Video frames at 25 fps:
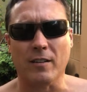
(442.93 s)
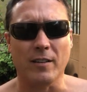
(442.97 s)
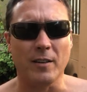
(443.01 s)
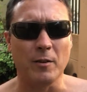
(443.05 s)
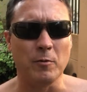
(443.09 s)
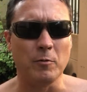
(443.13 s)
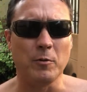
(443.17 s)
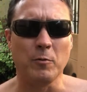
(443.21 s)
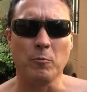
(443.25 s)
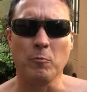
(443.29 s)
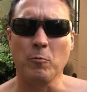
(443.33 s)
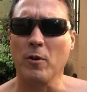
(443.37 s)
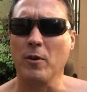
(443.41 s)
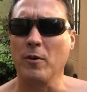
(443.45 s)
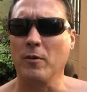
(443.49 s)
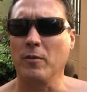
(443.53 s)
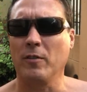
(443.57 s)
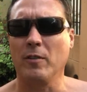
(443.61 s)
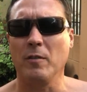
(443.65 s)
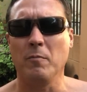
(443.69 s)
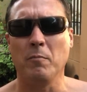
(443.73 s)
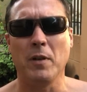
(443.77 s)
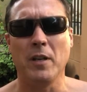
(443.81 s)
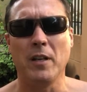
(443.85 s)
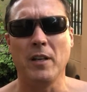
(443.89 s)
It was worse
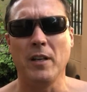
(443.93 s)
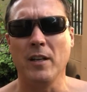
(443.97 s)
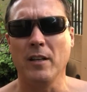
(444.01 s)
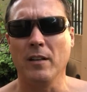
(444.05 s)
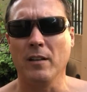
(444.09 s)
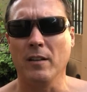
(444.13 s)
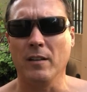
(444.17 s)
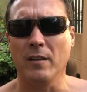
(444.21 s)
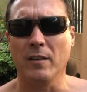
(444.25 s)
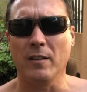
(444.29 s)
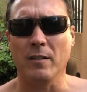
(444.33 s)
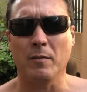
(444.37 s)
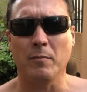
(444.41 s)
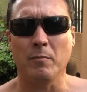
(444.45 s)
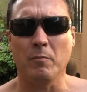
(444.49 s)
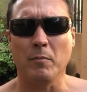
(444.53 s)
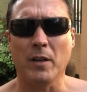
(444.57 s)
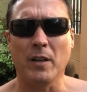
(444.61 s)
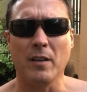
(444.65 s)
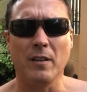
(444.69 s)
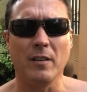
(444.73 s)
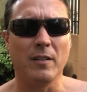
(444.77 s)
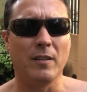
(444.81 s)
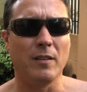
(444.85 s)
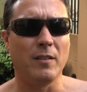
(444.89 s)
than Manila,
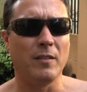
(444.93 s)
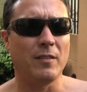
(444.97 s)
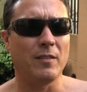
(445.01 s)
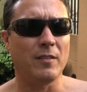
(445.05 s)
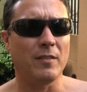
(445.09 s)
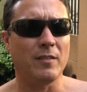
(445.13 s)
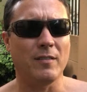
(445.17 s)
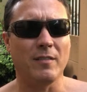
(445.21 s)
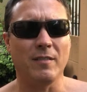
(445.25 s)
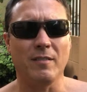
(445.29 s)
because